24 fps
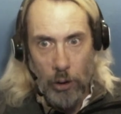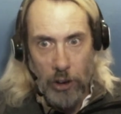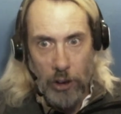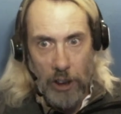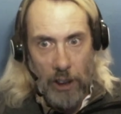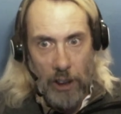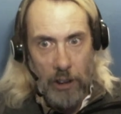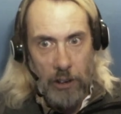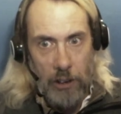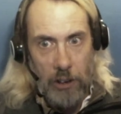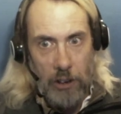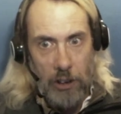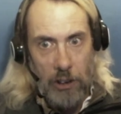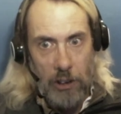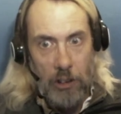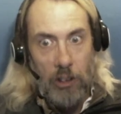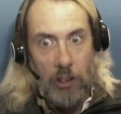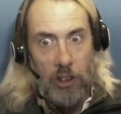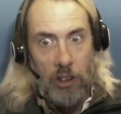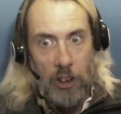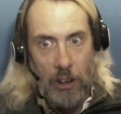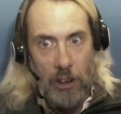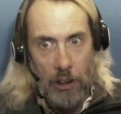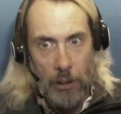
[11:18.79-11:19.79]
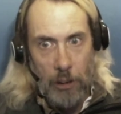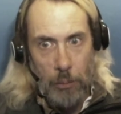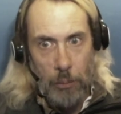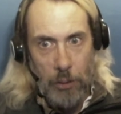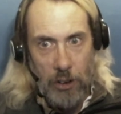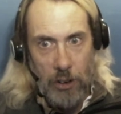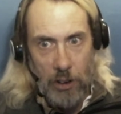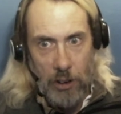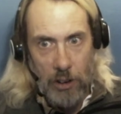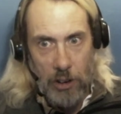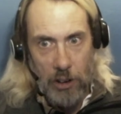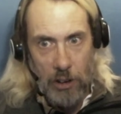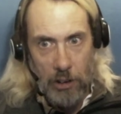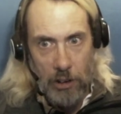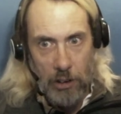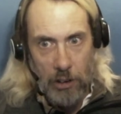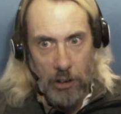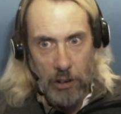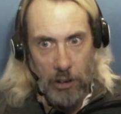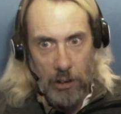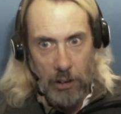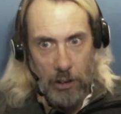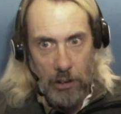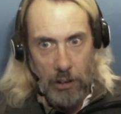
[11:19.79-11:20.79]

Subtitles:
challenged Senate positions,